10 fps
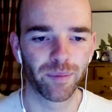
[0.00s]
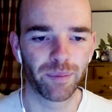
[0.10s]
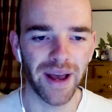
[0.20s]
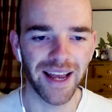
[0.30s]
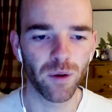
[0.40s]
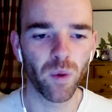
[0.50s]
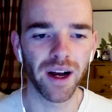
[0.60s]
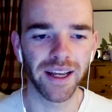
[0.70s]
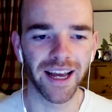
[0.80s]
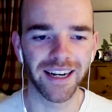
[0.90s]
Ben
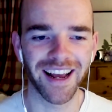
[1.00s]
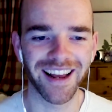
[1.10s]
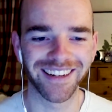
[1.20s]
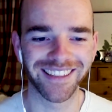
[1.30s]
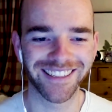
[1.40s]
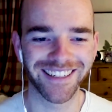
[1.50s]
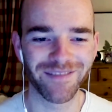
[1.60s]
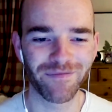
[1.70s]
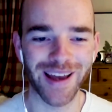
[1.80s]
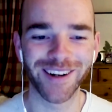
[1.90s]
White and
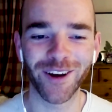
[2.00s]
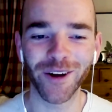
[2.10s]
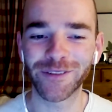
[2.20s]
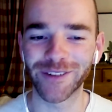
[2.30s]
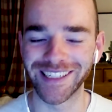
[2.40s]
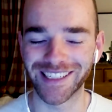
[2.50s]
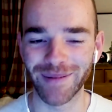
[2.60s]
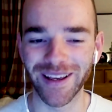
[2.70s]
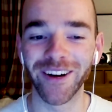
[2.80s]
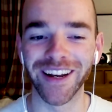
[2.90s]
Ben Godfrey, to
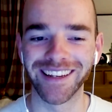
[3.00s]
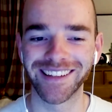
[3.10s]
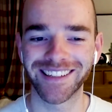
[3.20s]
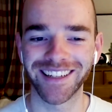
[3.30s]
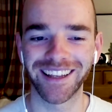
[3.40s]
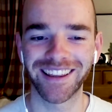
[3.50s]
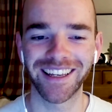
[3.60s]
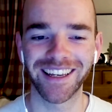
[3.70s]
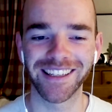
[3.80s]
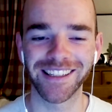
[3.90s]
be honest. I
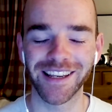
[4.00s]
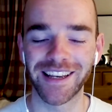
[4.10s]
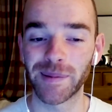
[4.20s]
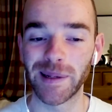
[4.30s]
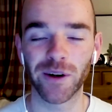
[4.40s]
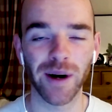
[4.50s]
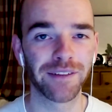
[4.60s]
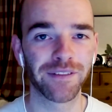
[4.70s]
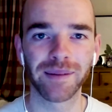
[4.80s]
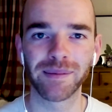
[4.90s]
think it's been great
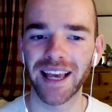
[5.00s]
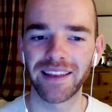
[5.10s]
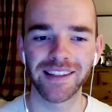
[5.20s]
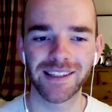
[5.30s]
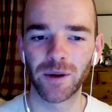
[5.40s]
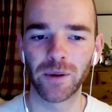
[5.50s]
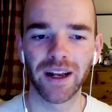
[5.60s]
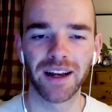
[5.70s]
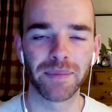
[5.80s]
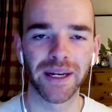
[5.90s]
for them to get this call
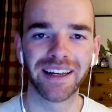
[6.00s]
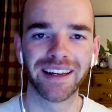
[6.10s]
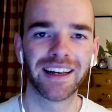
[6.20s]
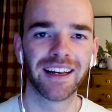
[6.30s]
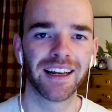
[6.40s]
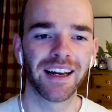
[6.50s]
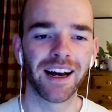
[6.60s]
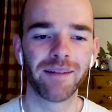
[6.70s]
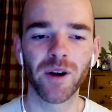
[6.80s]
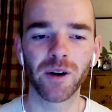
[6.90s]
up, but
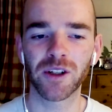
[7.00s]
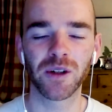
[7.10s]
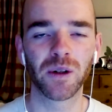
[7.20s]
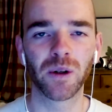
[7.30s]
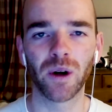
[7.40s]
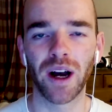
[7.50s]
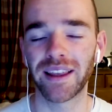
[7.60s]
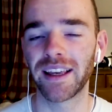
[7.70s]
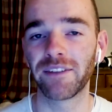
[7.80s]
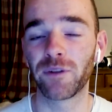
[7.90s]
I'm not sure. I
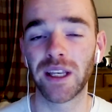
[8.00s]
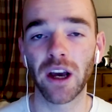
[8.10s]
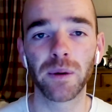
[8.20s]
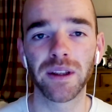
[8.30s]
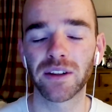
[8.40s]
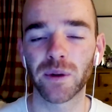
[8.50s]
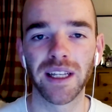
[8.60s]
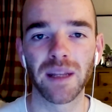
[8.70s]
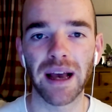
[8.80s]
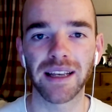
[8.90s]
think if we go with a 3 at
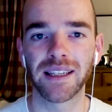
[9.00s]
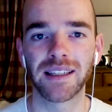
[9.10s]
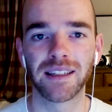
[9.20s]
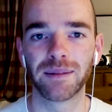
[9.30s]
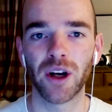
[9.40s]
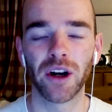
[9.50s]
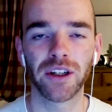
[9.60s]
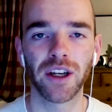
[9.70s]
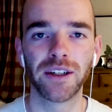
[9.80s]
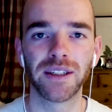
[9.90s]
the back system, Connor
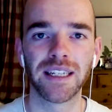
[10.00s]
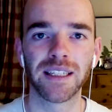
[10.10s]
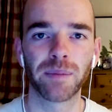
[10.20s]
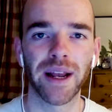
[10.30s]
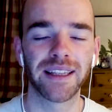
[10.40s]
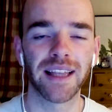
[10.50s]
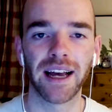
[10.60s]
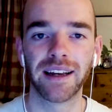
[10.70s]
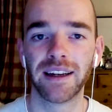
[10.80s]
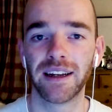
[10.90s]
Cody has played
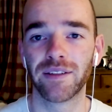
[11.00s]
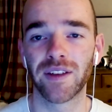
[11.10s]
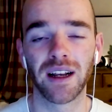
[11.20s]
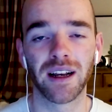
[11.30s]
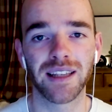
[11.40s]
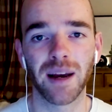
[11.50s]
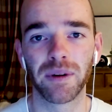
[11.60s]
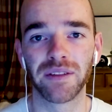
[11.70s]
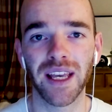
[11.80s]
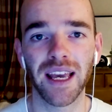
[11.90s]
that for the last
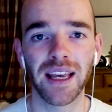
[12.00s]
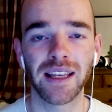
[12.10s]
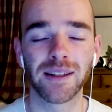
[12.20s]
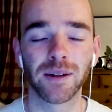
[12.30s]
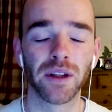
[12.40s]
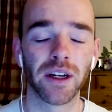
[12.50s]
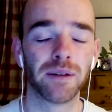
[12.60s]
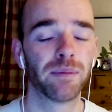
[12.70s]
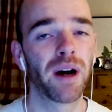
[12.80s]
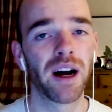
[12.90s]
couple of years, although
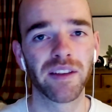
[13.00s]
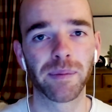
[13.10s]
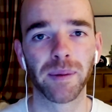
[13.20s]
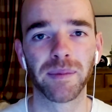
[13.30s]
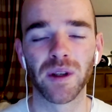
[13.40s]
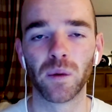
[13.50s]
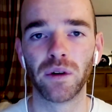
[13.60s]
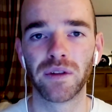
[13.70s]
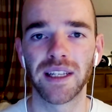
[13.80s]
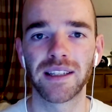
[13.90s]
part of the problems at
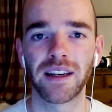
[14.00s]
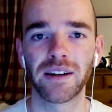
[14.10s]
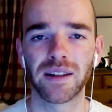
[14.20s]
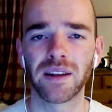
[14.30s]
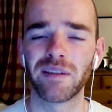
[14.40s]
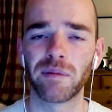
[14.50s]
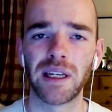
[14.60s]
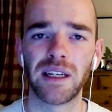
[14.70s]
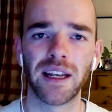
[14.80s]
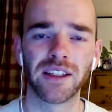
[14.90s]
Wolves this year is that they've
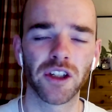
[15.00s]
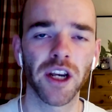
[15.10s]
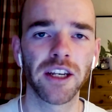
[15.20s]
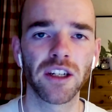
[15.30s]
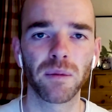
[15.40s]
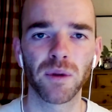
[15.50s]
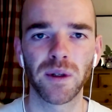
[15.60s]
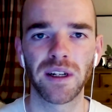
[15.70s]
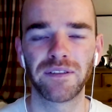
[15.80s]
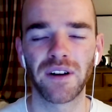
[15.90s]
been interchanging
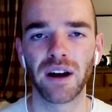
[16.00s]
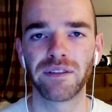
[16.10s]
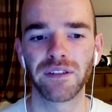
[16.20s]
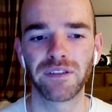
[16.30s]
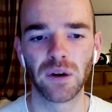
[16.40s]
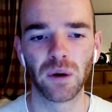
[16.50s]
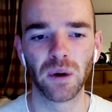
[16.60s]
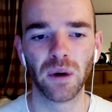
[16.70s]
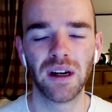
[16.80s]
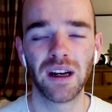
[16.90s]
between a 5 and a
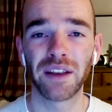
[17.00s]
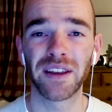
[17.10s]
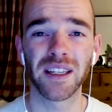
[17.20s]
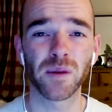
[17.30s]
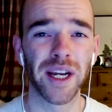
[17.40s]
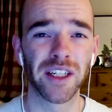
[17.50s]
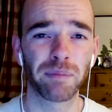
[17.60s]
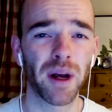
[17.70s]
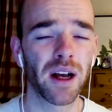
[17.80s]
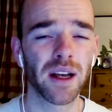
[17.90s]
4. I think his range
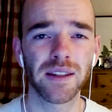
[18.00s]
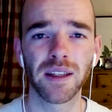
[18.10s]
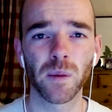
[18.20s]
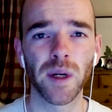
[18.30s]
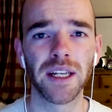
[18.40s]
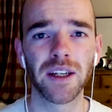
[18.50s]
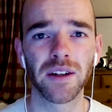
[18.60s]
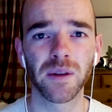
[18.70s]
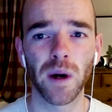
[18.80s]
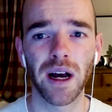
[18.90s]
of passing's really good
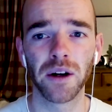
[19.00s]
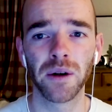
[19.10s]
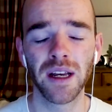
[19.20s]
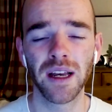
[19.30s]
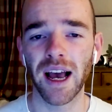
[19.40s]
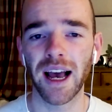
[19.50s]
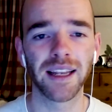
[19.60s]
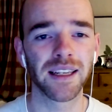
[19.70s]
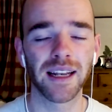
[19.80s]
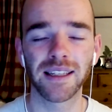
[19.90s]
as well.
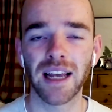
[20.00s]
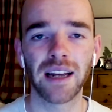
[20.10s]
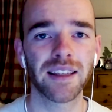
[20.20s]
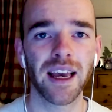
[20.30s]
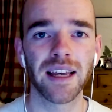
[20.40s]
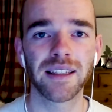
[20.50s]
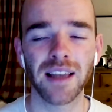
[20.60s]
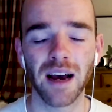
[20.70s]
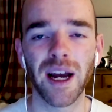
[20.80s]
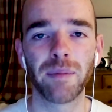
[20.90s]
And Southgate has
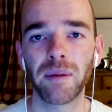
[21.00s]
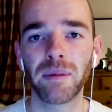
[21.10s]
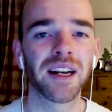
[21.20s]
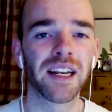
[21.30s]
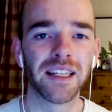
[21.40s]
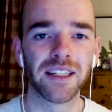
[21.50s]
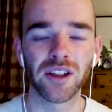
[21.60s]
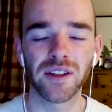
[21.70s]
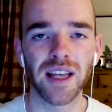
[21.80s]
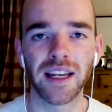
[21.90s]
come out publicly and
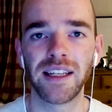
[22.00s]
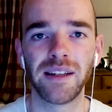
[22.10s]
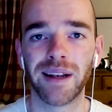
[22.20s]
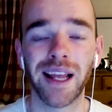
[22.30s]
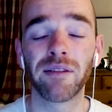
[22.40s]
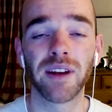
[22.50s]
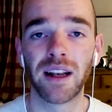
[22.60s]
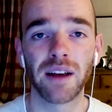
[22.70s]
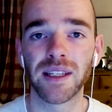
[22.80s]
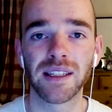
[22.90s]
just said he
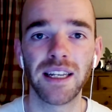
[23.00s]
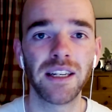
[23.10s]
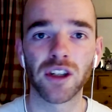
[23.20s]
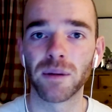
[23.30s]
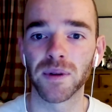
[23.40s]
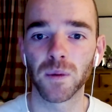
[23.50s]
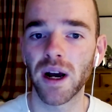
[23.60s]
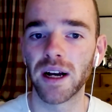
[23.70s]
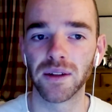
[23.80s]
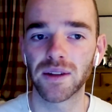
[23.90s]
loves his leadership as
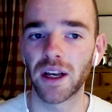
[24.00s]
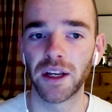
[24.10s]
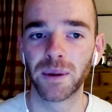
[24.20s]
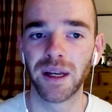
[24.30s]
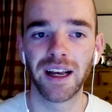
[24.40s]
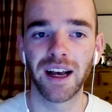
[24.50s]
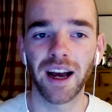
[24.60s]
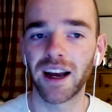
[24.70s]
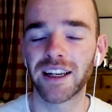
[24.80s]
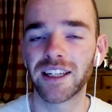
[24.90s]
well. So
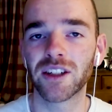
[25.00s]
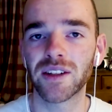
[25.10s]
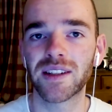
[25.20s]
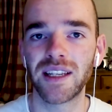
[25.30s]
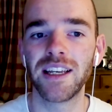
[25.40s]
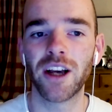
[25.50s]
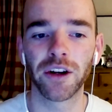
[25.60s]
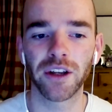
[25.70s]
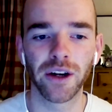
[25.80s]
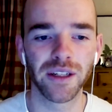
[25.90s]
I can just see
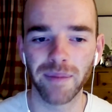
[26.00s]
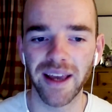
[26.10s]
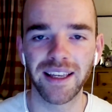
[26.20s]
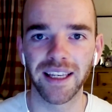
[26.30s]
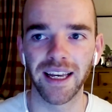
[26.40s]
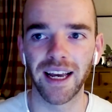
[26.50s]
Connor Cody making it.